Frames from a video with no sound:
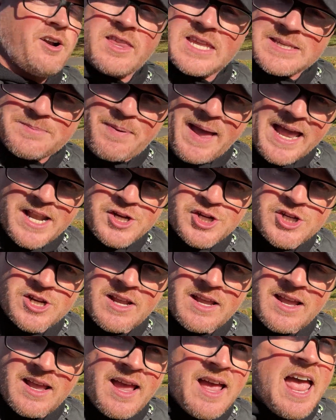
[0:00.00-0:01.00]
this bench,
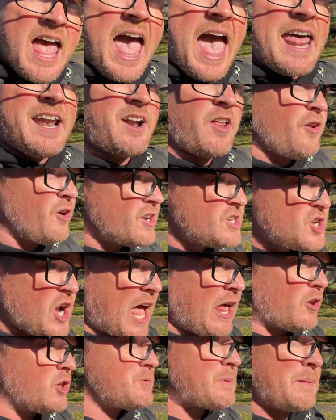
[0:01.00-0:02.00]
and another
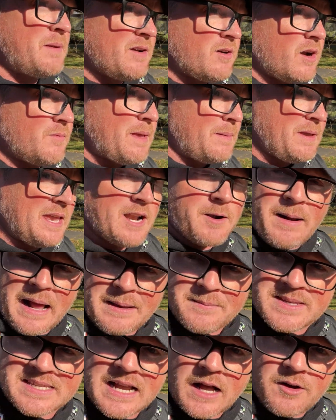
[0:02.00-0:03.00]
child who's maybe here by
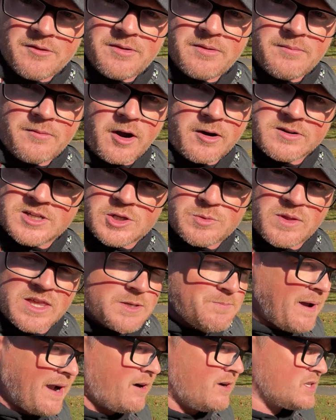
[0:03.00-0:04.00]
himself or just with his
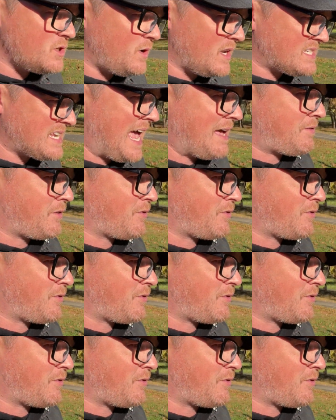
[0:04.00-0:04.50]
parents who doesn't have a